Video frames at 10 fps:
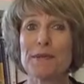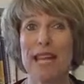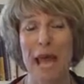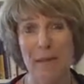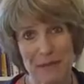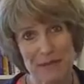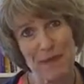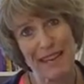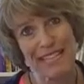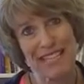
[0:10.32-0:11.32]
to Happiness
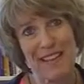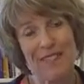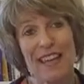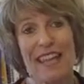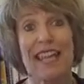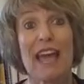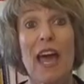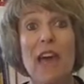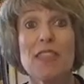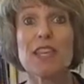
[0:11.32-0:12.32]
Bank TV.
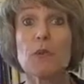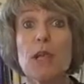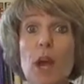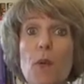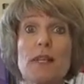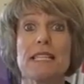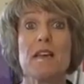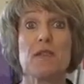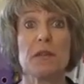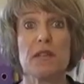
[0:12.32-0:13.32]
This week I want to
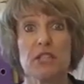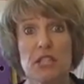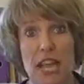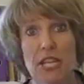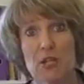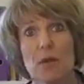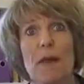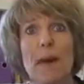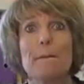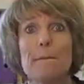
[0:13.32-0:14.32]
have a bit of a chat to you
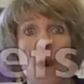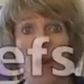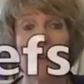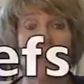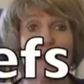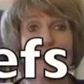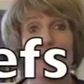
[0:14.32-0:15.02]
about my beliefs